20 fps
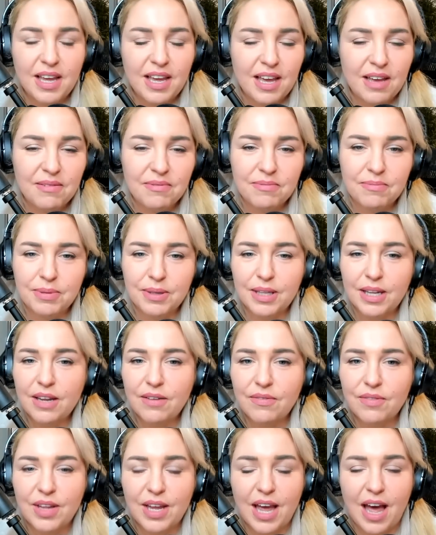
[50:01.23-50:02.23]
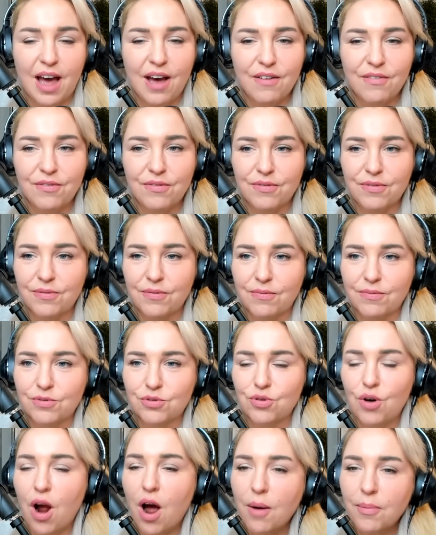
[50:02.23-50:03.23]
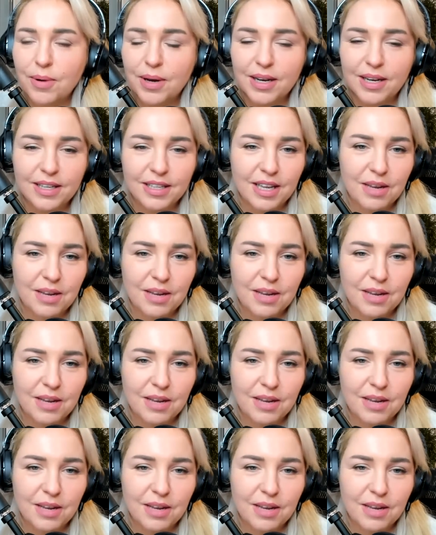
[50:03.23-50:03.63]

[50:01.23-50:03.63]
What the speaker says: They believe they have trauma.